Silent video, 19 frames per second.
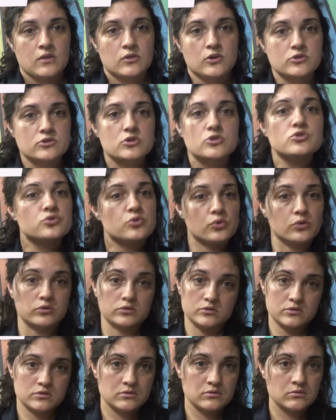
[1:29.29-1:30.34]
Those are tools,
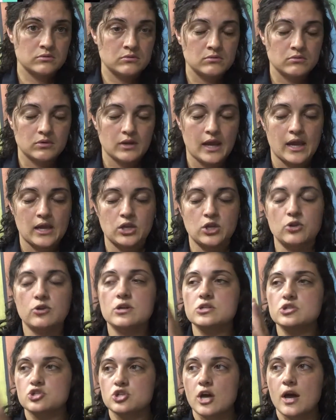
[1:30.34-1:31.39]
okay? You
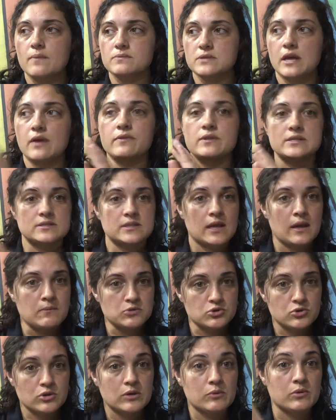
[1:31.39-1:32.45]
can chop down the same
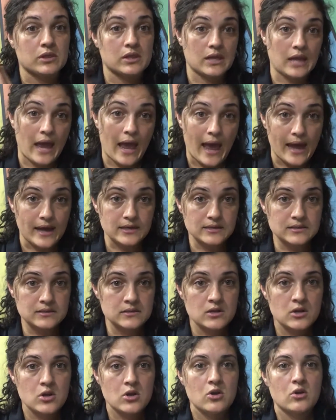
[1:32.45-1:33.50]
tree with an
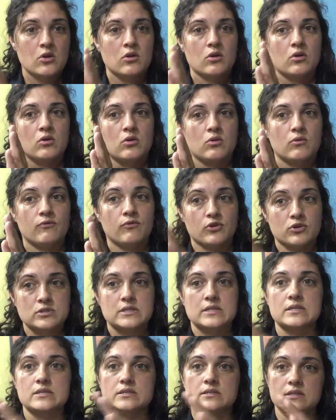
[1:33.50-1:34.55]
axe
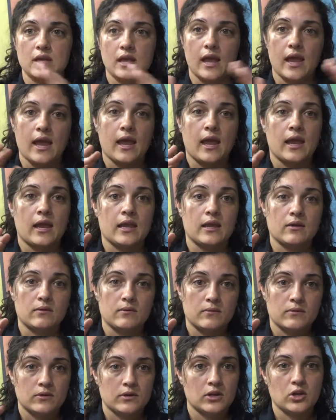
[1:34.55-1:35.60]
versus a,
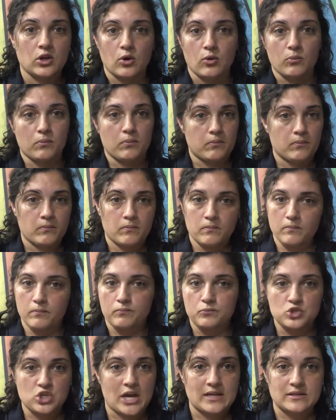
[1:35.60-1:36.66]
you know,
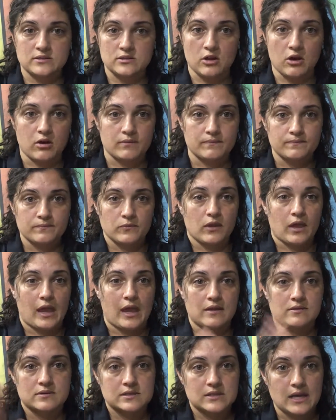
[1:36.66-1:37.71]
chainsaw,
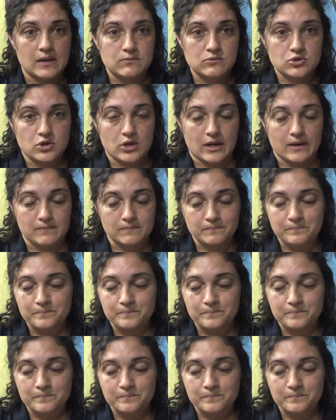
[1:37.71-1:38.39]
okay? Same tree.